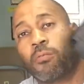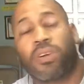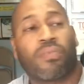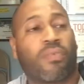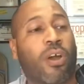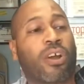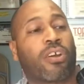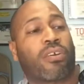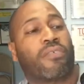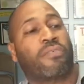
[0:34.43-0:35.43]
one of our
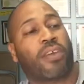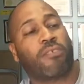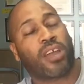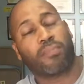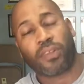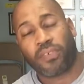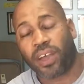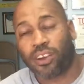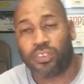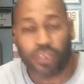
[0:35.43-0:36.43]
current favorite
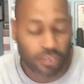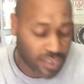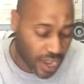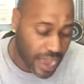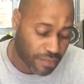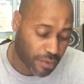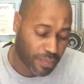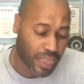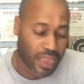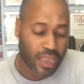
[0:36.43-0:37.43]
amplifiers. We use a lot of them.
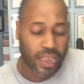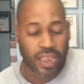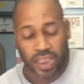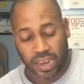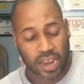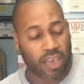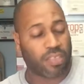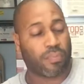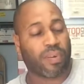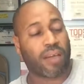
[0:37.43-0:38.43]
Now
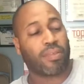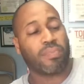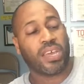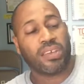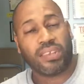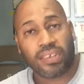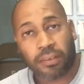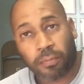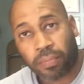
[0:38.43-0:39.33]
the problem is,